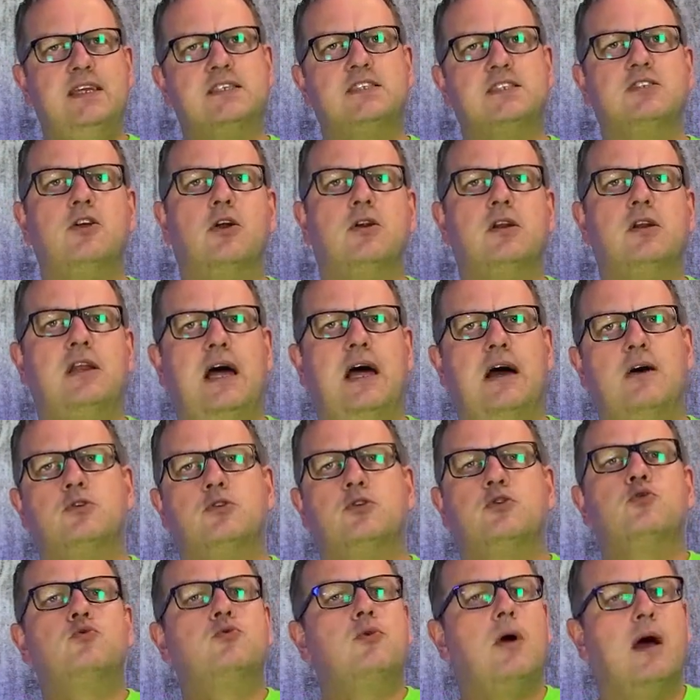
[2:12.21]
is not
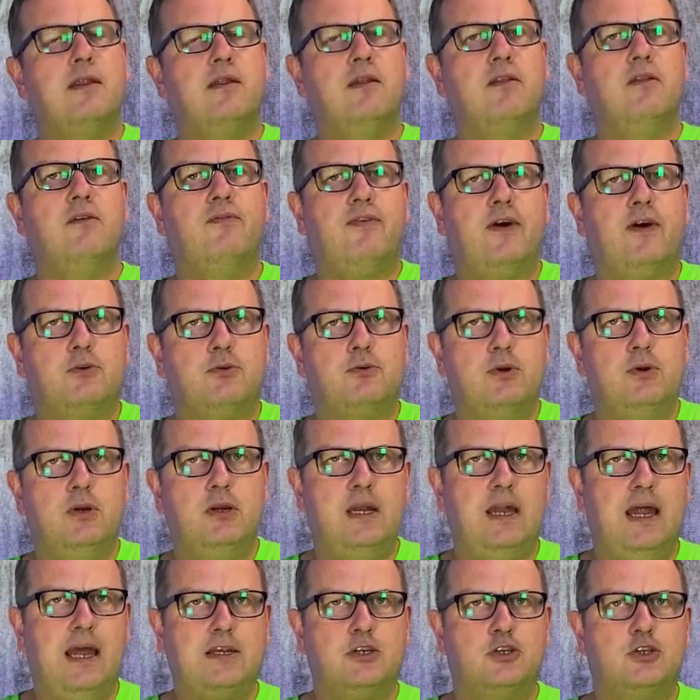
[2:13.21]
allowed to run in the federal
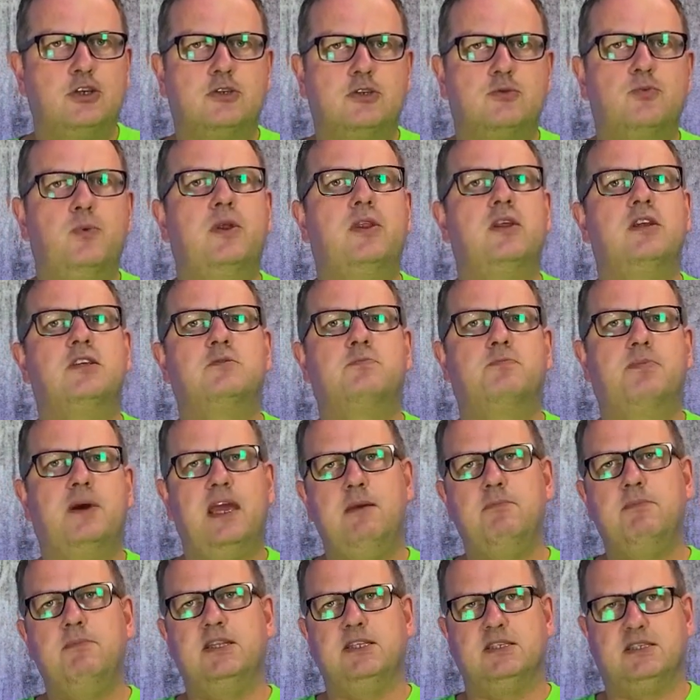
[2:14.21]
elections with its
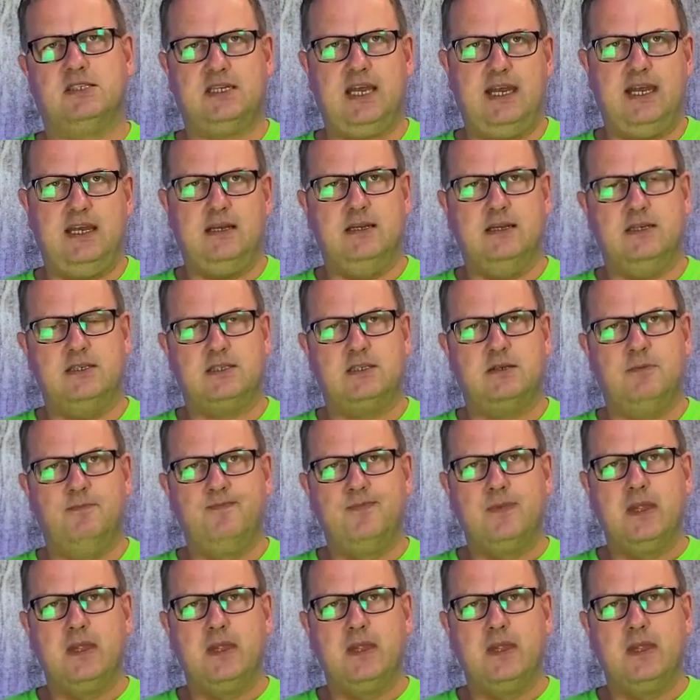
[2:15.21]
Bremen state list.